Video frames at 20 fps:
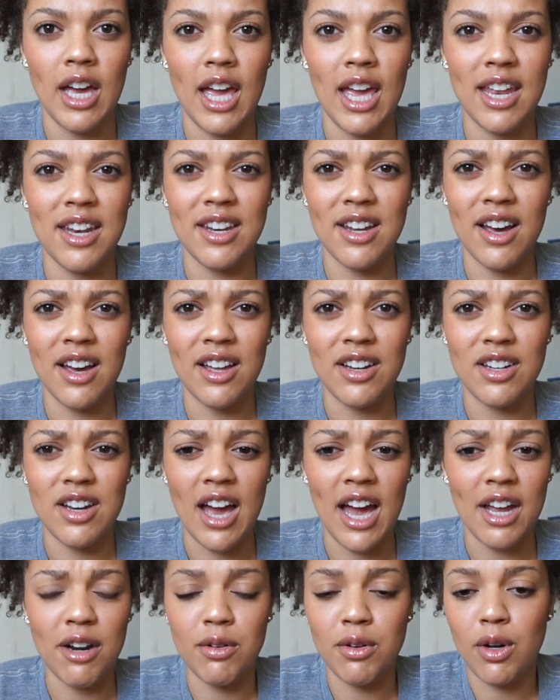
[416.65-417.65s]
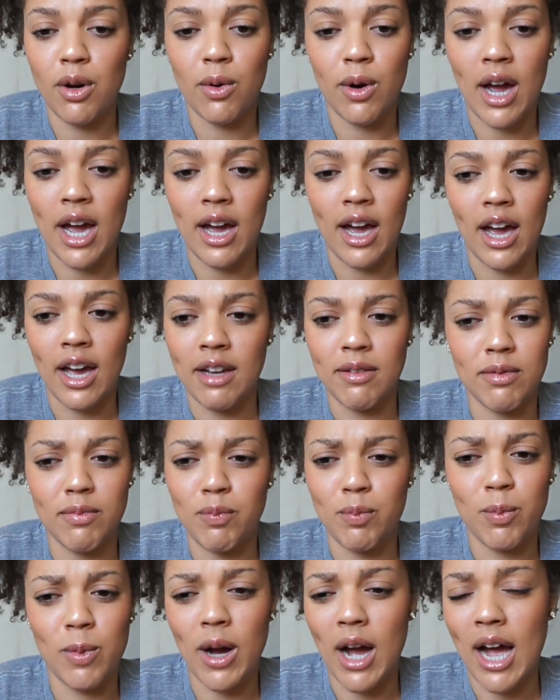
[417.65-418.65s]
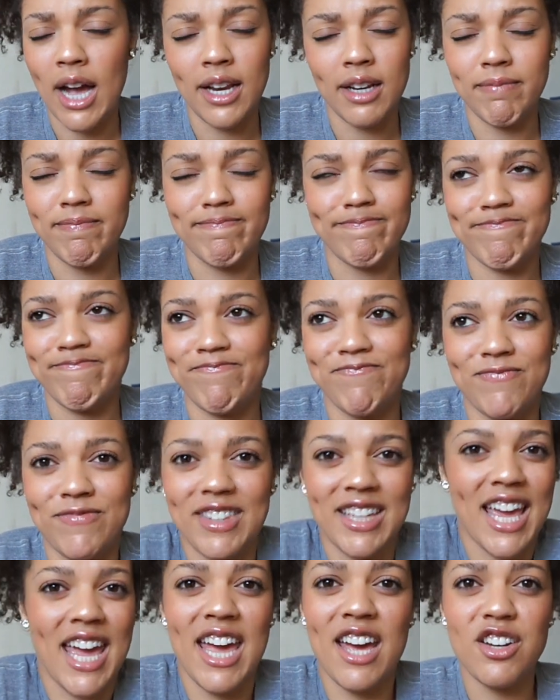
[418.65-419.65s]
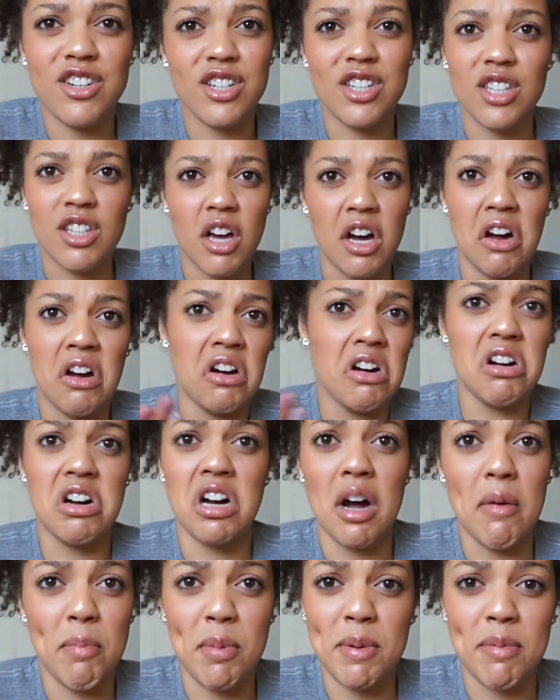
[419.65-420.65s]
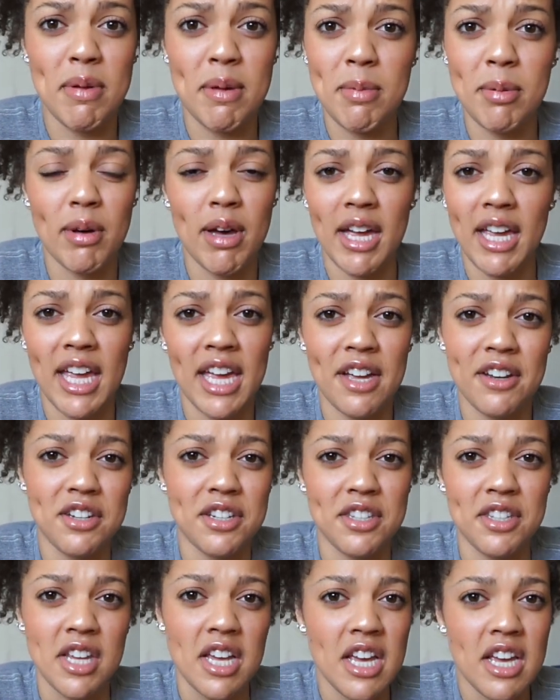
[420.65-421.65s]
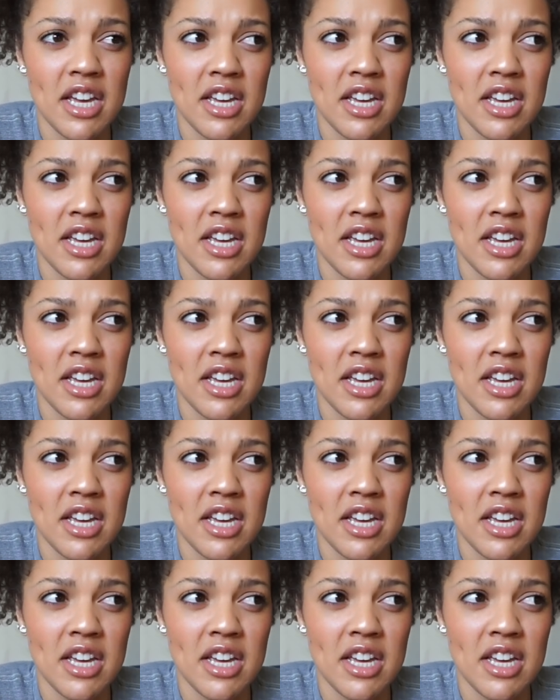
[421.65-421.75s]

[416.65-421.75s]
And not, I don't know, I can't just hook up with people. I can't just